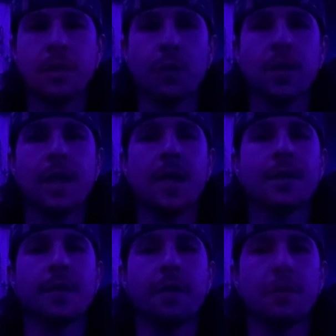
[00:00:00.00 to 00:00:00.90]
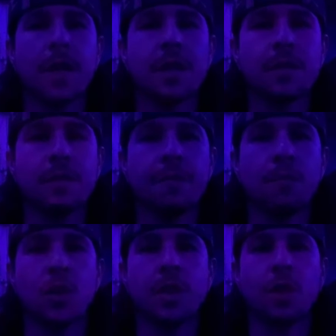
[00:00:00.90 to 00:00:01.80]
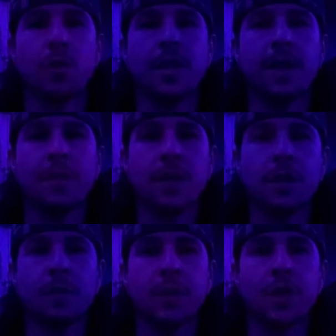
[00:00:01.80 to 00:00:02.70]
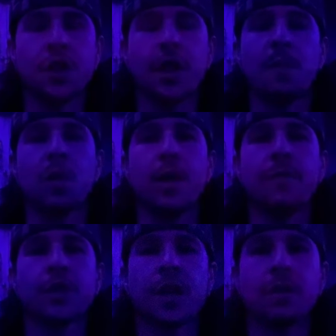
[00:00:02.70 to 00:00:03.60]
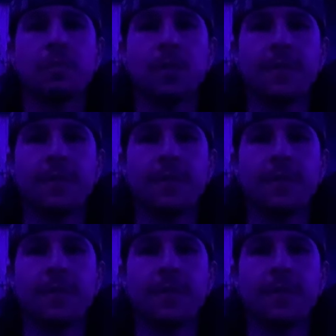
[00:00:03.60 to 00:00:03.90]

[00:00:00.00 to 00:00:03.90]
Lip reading: Take what does and leave the rest. And for more tarot readings after this, please check out my wife's channel,